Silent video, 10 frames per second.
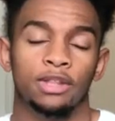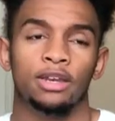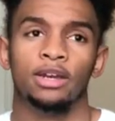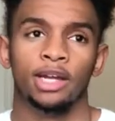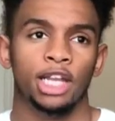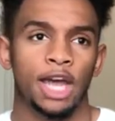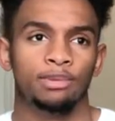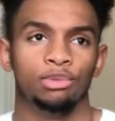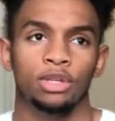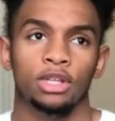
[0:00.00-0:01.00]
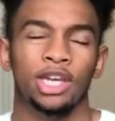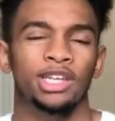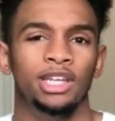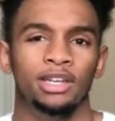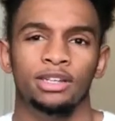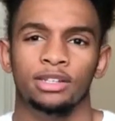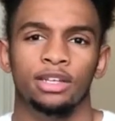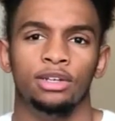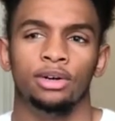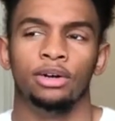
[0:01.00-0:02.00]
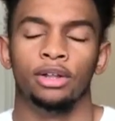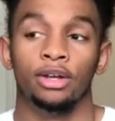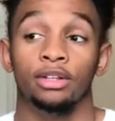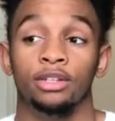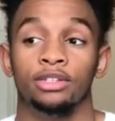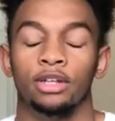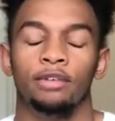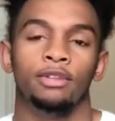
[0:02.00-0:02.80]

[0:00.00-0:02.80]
They done collabs with Adidas and you know all the other good stuff.